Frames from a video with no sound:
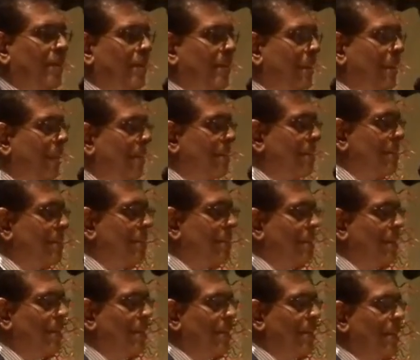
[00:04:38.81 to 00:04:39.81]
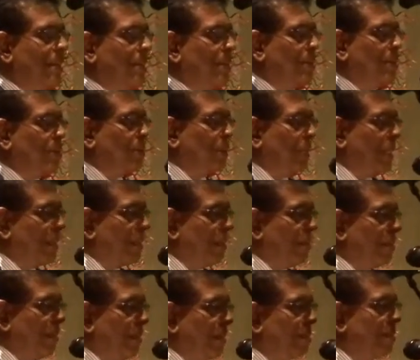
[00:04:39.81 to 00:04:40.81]
next to
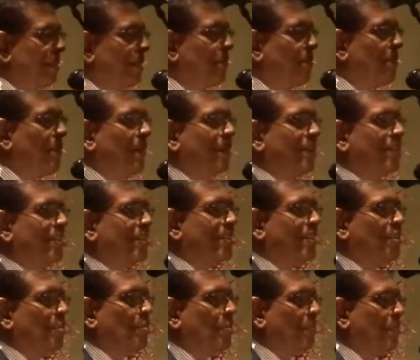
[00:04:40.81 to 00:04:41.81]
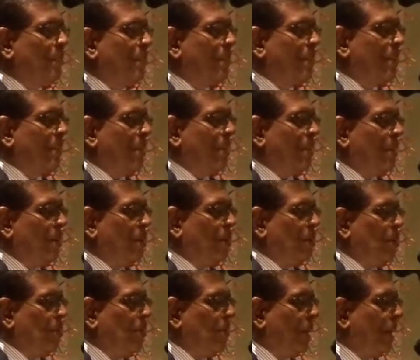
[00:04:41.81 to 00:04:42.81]
welcome our chief guest.
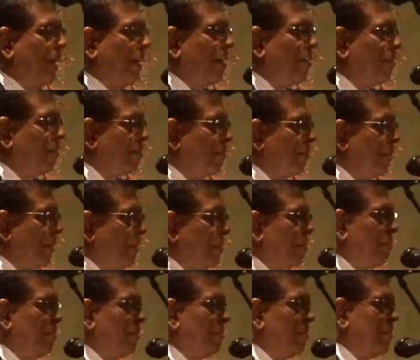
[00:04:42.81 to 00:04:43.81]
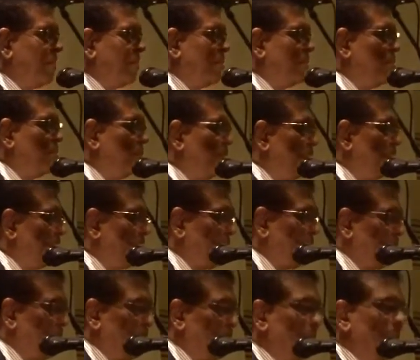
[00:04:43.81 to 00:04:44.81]
We have Mr. U.D.
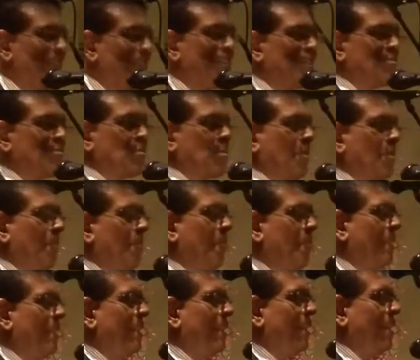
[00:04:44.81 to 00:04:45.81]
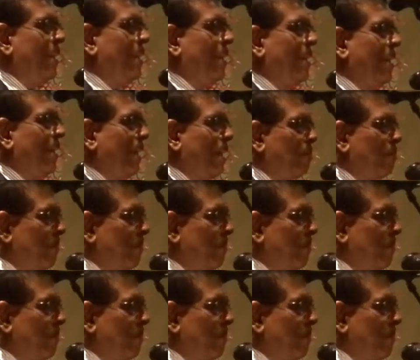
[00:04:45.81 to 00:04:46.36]
Jayawardena and